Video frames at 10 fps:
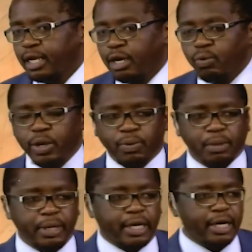We will
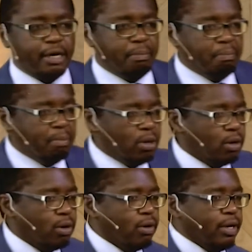become
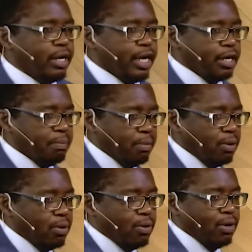more and
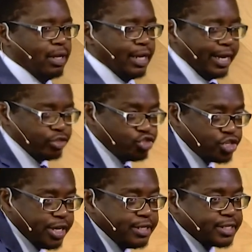more like
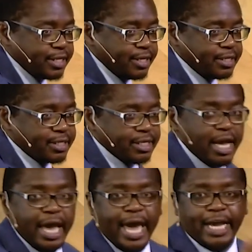Jesus
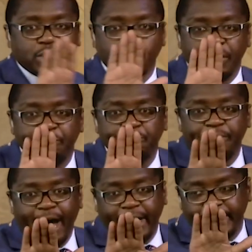as we
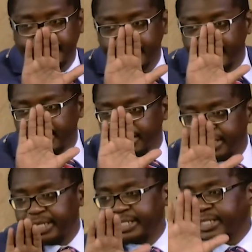fight
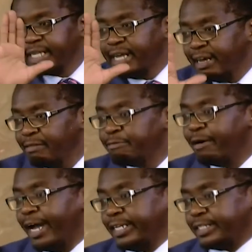this
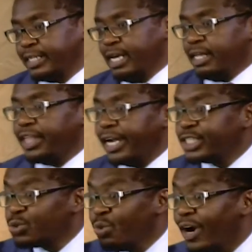fight. That
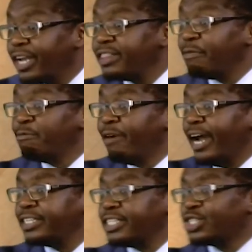is why the
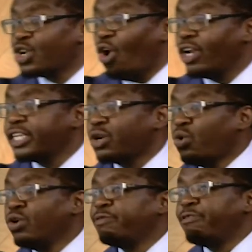fight is called a
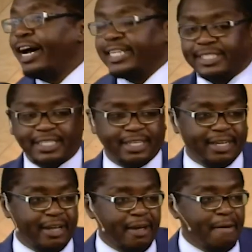good fight,
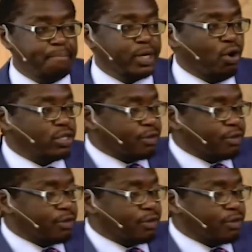because